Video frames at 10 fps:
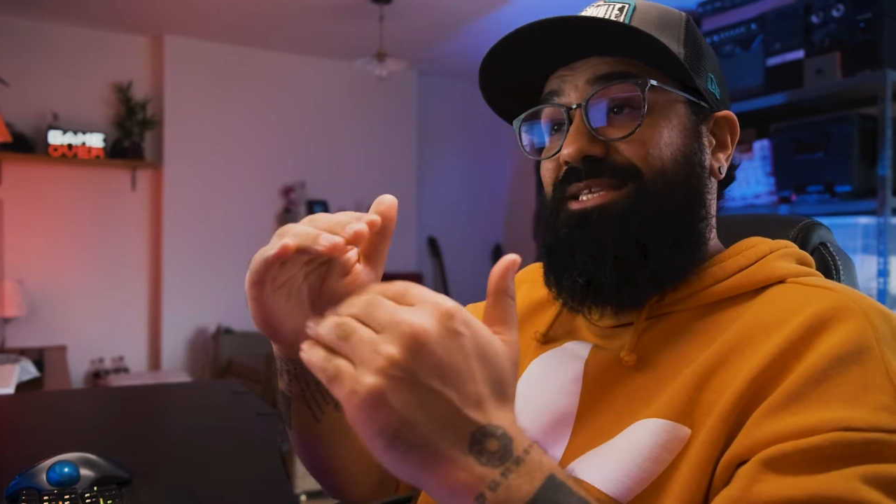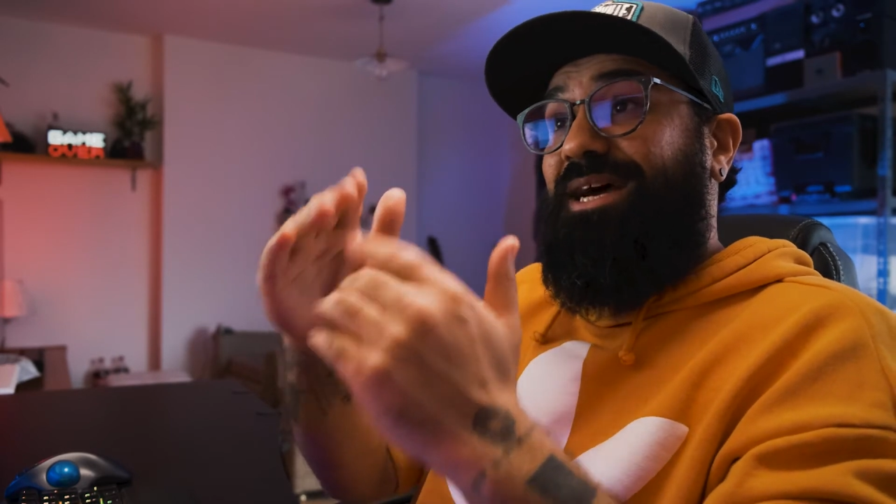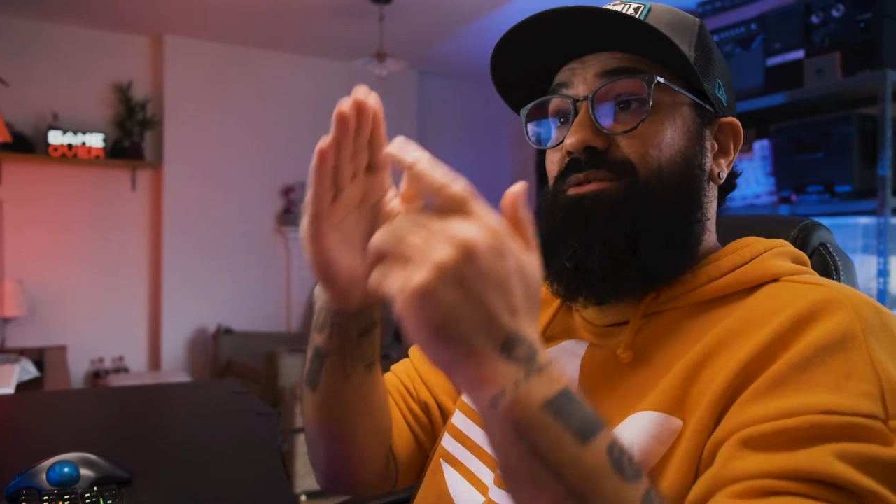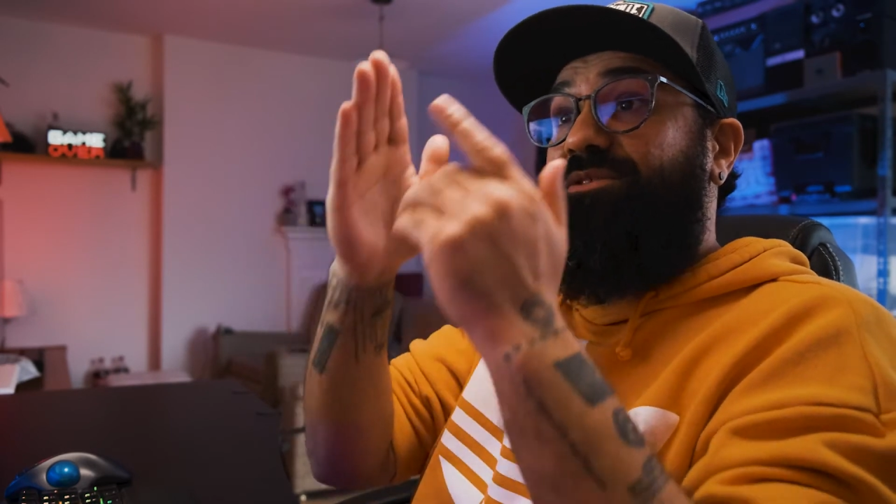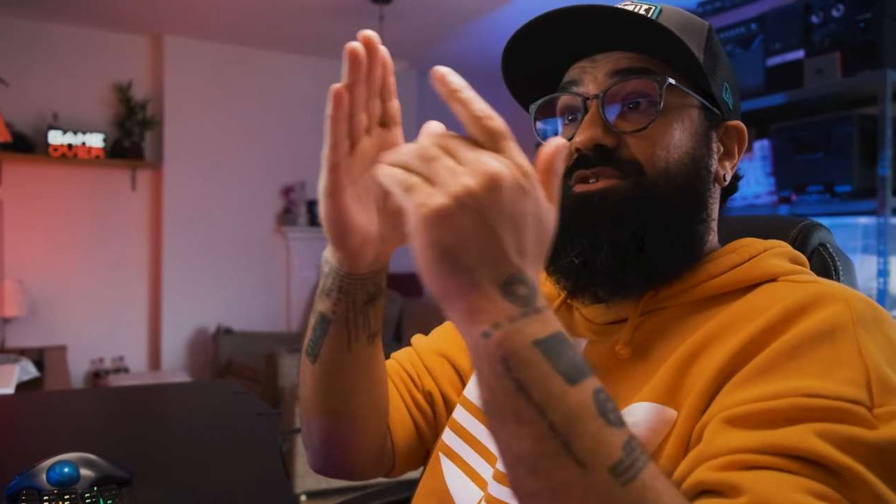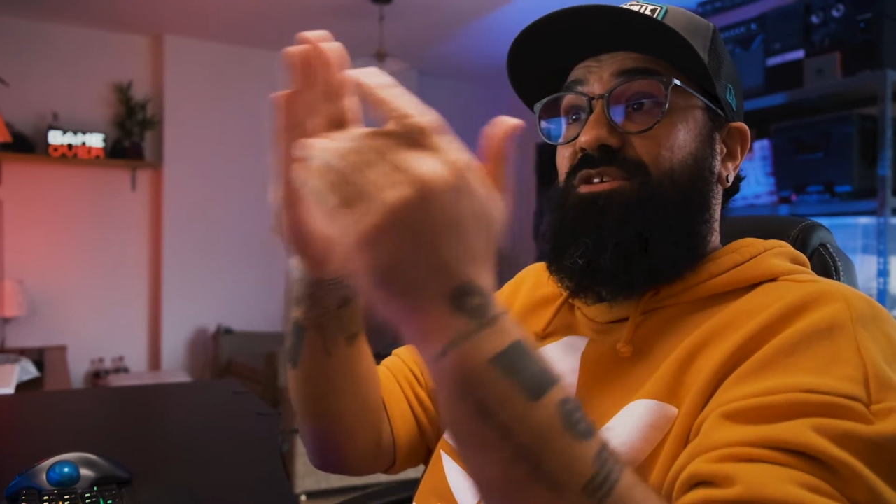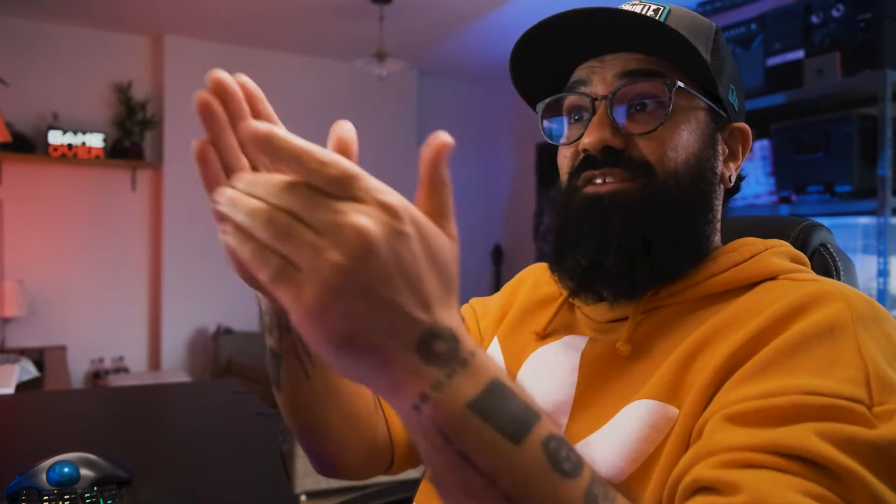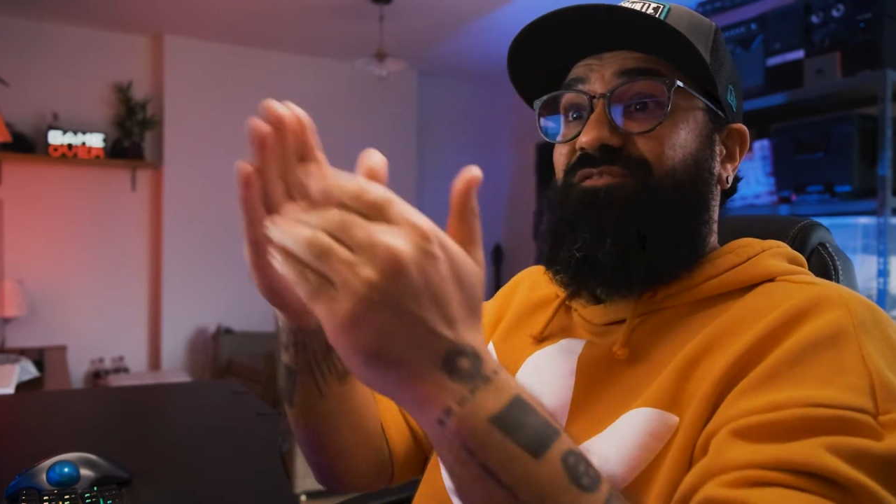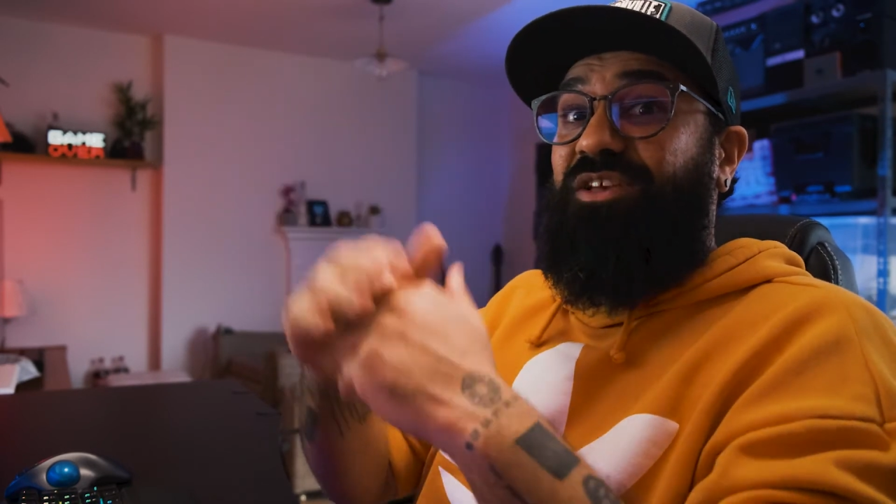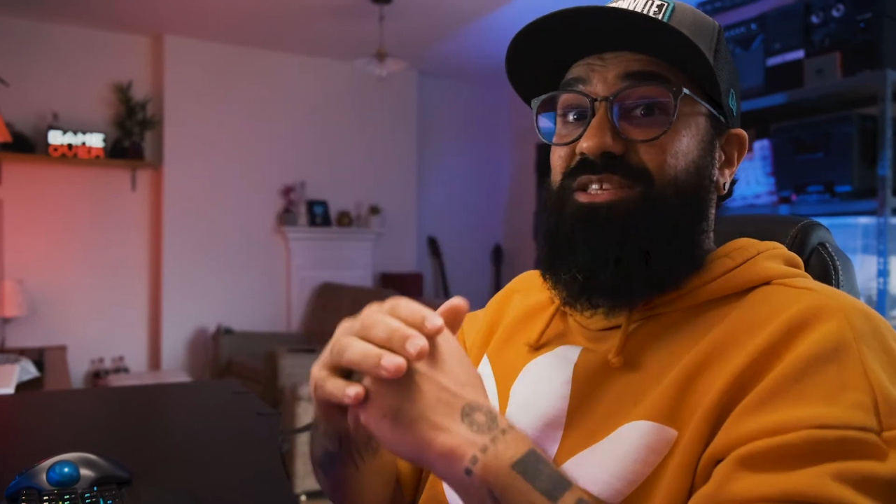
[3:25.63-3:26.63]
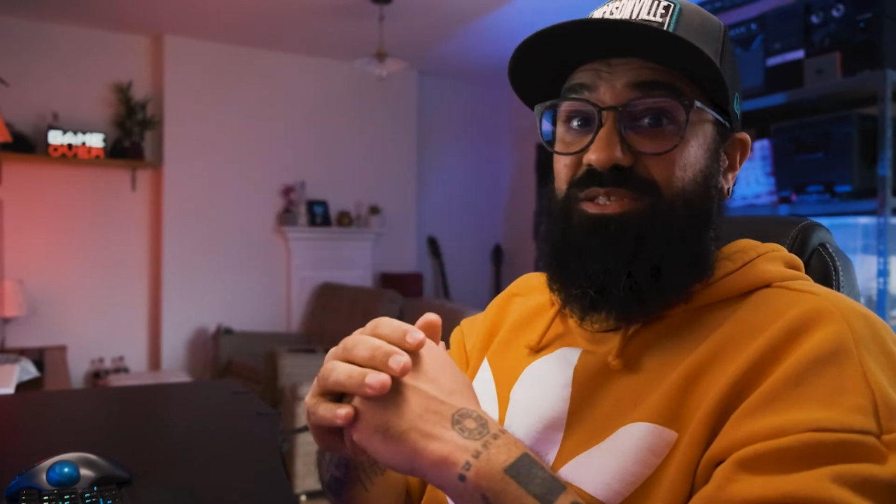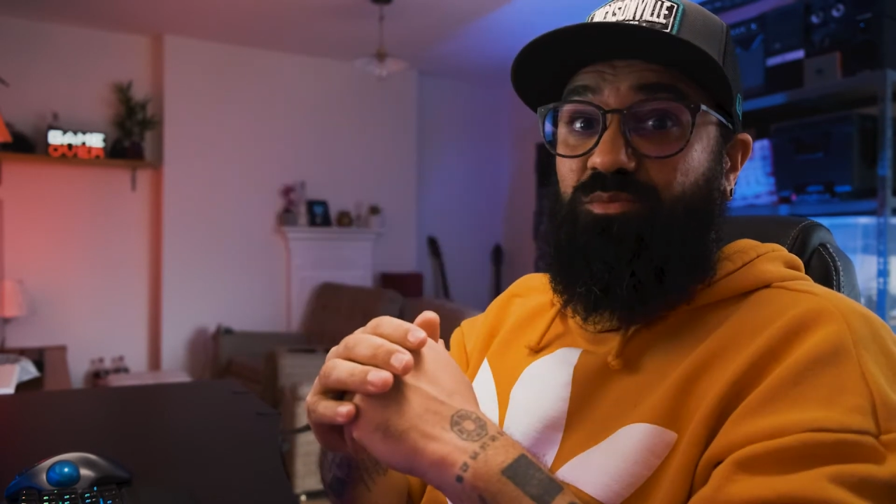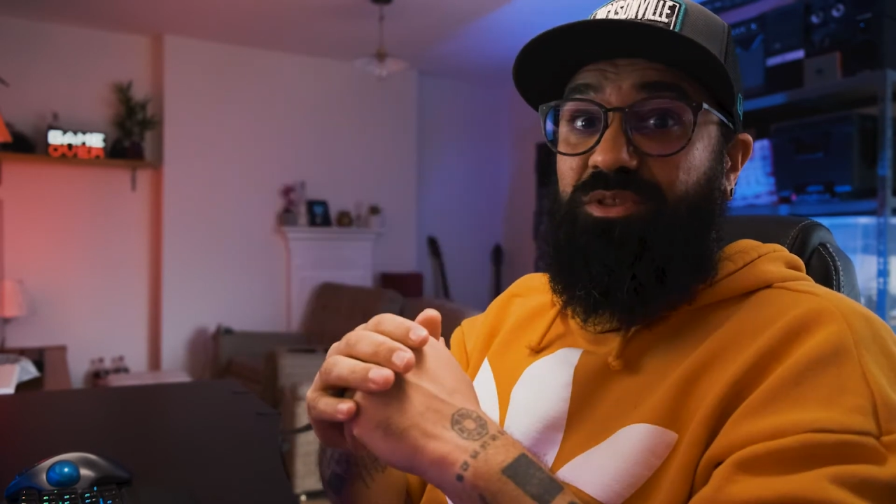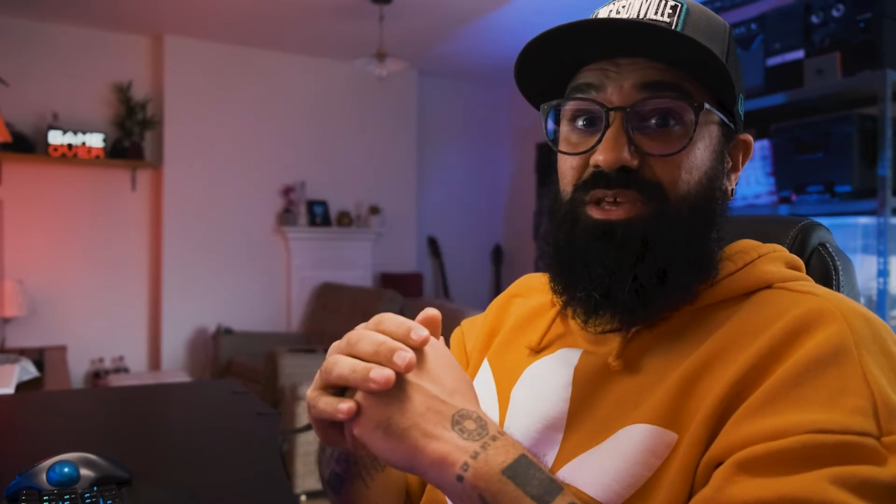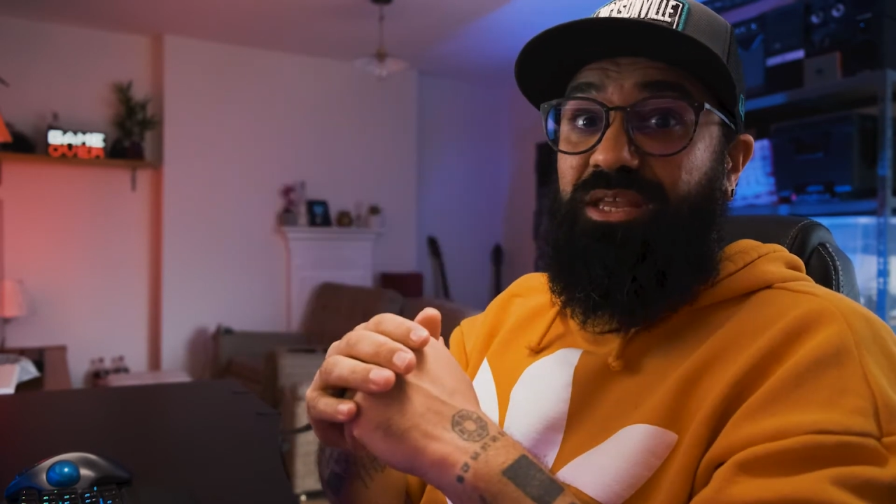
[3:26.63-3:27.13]
down so that it fits
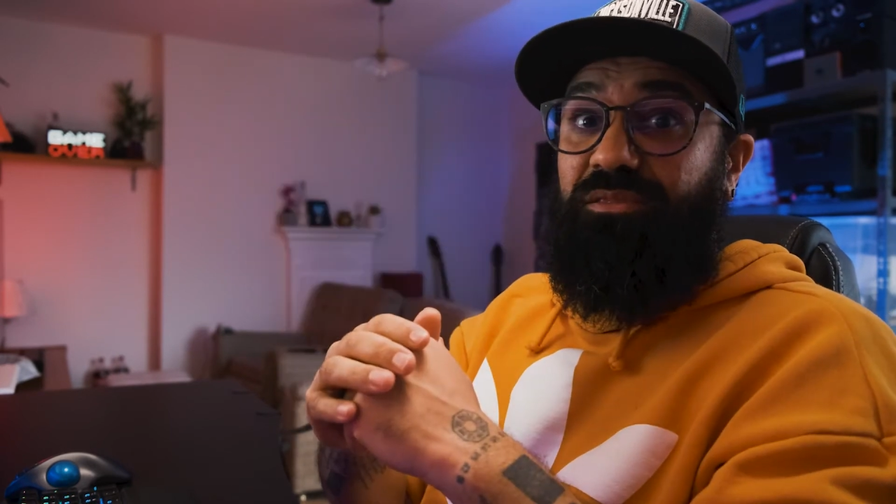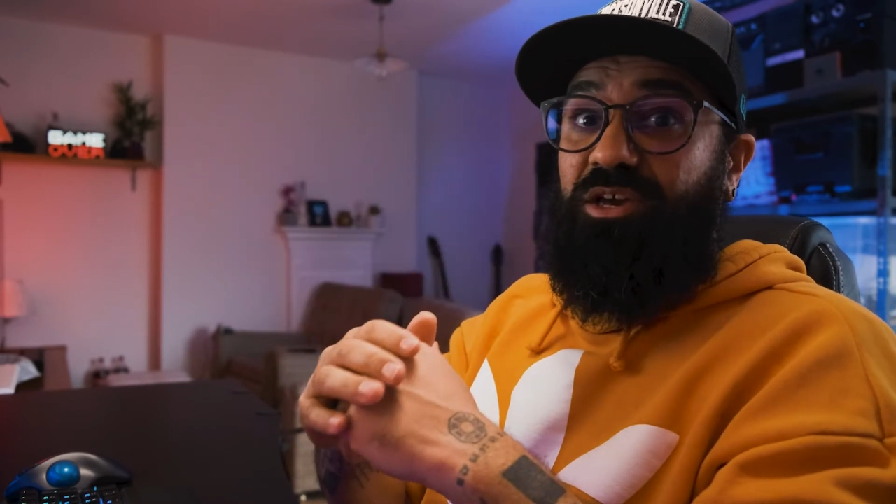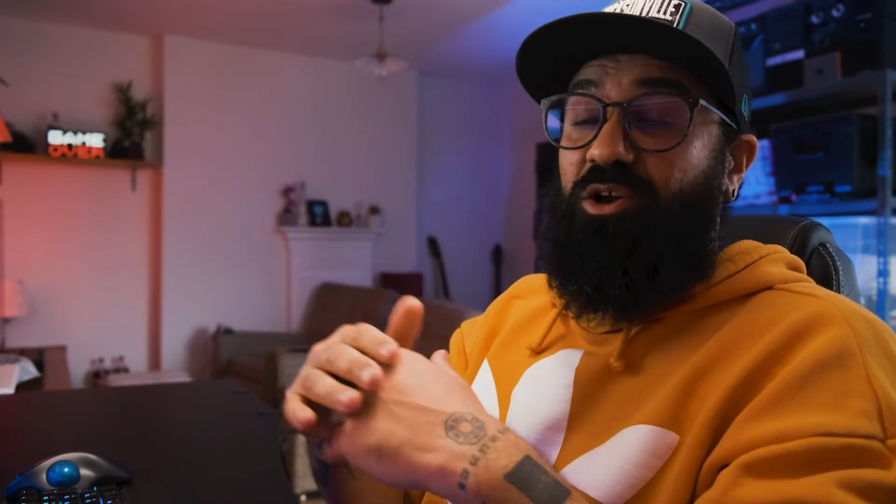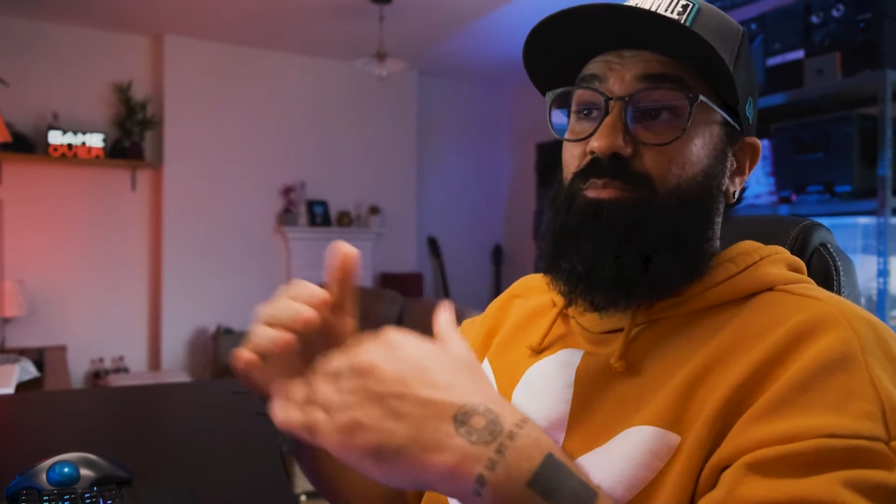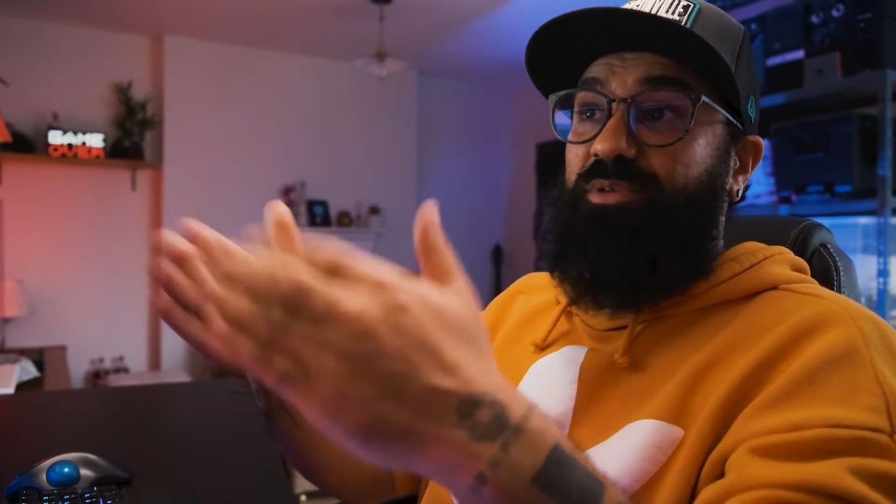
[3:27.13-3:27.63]
within the comp,